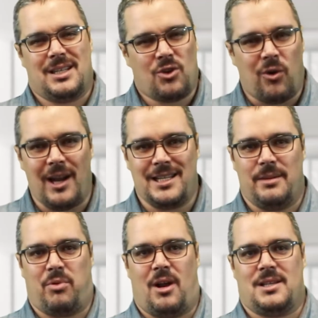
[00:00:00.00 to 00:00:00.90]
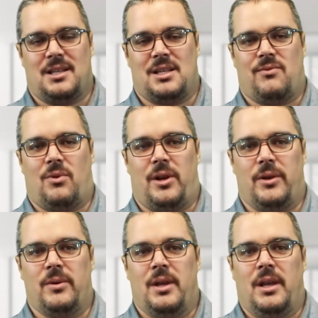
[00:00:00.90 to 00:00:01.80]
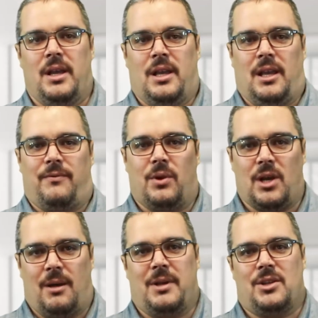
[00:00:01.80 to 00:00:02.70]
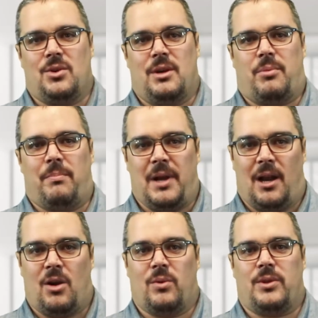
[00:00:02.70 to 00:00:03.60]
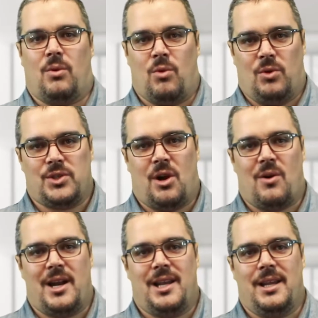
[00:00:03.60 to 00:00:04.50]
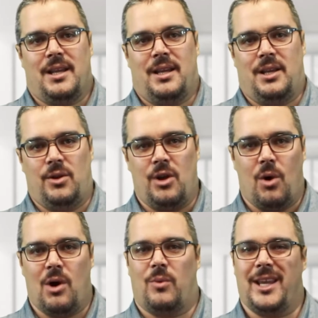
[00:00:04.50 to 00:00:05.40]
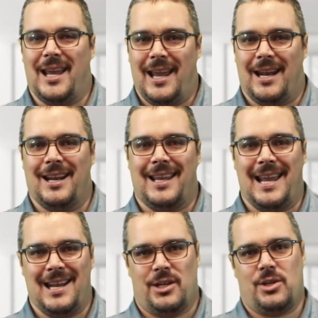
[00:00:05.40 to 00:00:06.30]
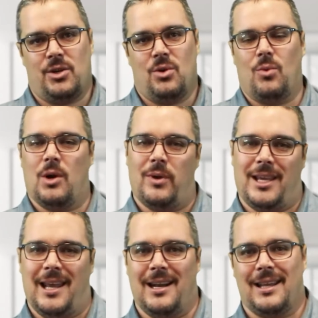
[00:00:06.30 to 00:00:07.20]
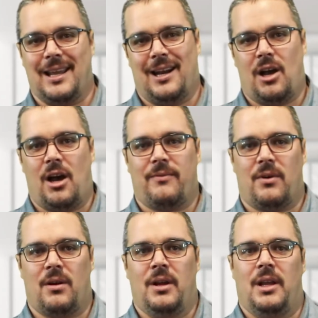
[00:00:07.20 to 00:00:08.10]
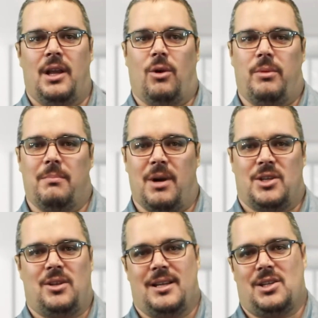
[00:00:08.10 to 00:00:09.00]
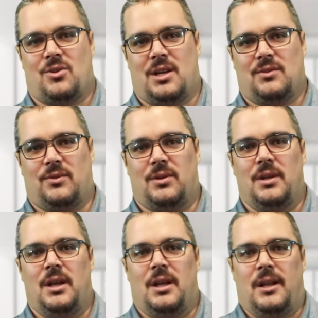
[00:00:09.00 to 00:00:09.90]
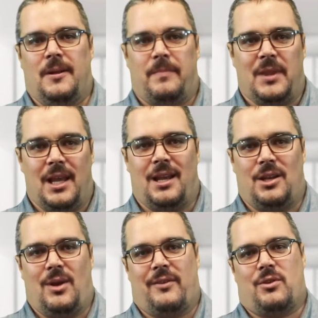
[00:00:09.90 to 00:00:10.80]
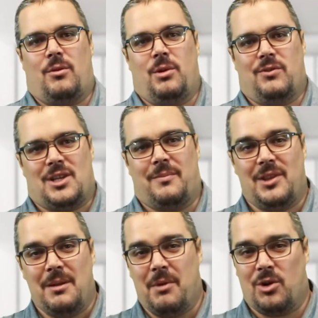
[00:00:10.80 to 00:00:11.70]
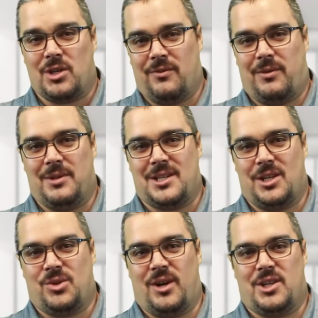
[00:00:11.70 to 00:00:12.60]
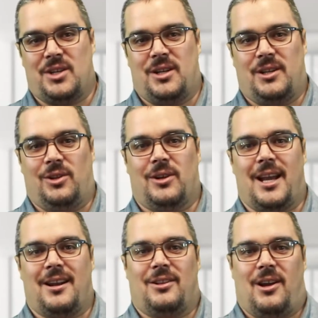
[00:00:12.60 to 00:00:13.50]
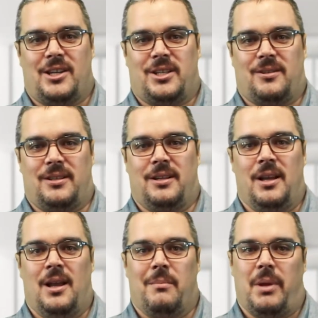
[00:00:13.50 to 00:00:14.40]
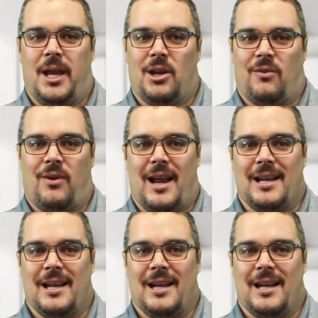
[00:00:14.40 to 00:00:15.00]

crazy process for you. If you come into it prepared with your rules already, you know what we can and can't do, what we can and can't offer, it will be much less stressful. Then you have to remove some of the emotion from the situation and look at it logically. Paying over